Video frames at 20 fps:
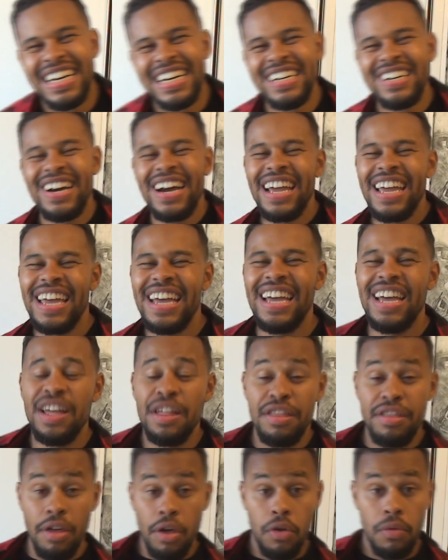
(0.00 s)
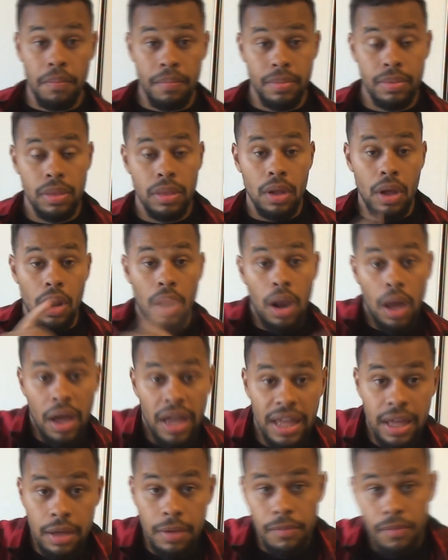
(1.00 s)
Alright, so
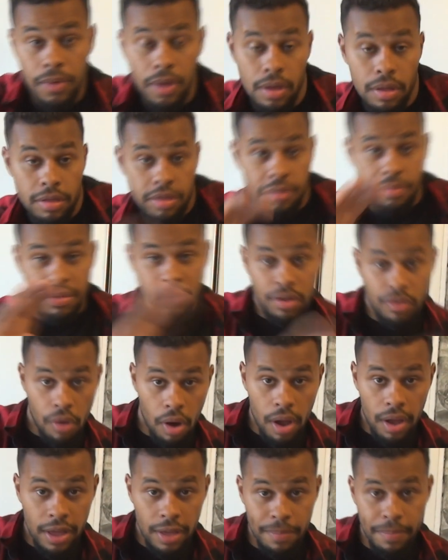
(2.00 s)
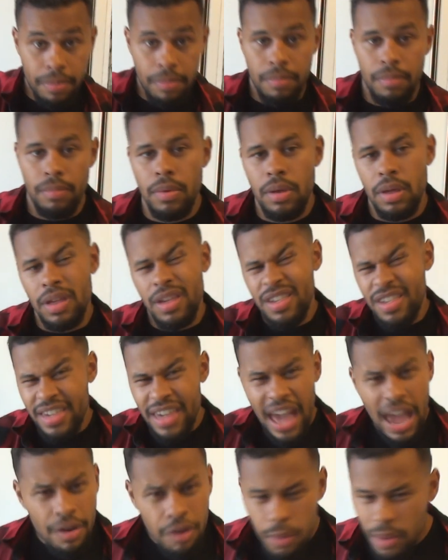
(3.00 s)
like, subscribe,
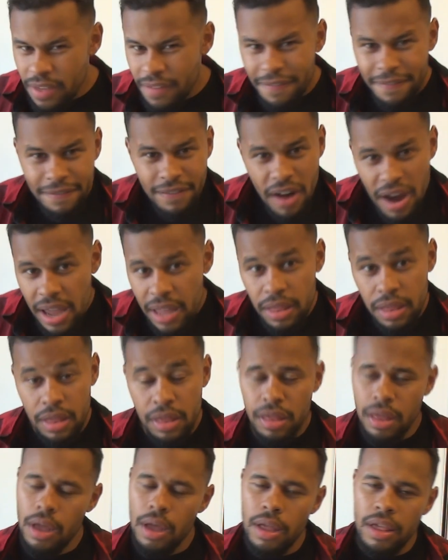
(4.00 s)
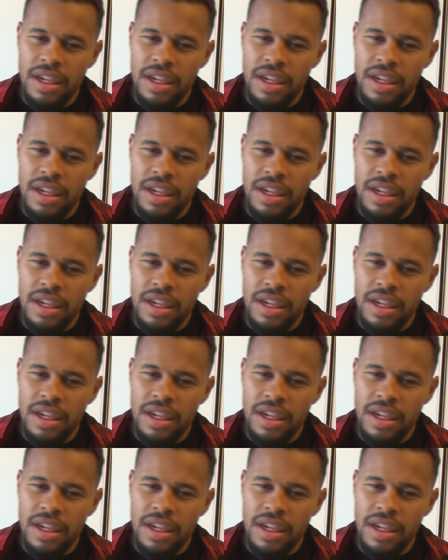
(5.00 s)
share it with your friends.